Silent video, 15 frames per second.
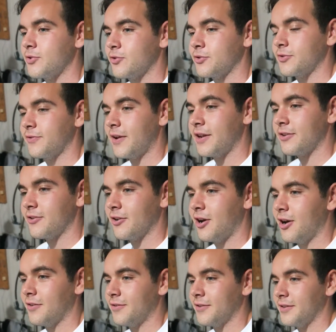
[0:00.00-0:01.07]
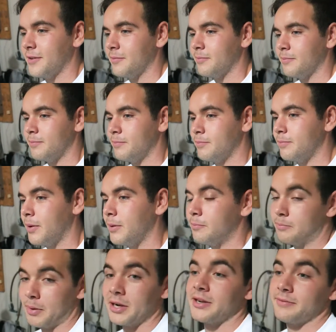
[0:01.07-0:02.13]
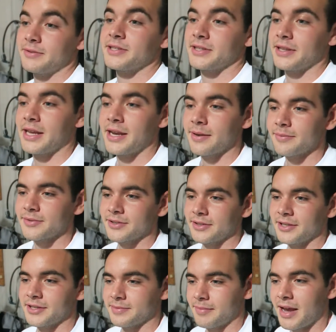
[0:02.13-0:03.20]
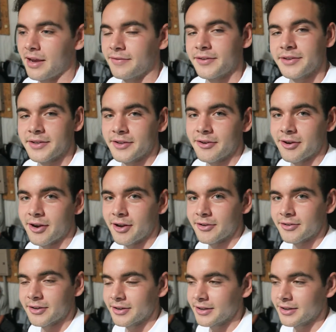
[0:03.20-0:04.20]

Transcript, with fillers: Drew's fender off and then butt slams his math into the ground.